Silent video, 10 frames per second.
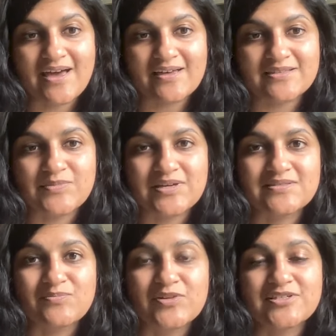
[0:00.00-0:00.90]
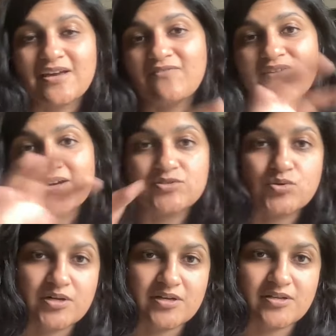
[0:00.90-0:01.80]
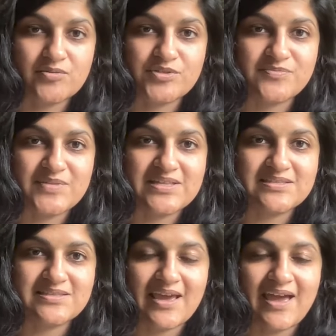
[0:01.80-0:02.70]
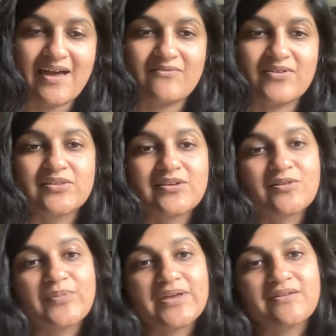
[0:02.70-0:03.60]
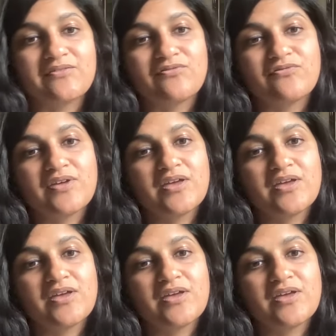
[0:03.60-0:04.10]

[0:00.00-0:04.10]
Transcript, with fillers: asthma is multifactorial, which means they have a little bit of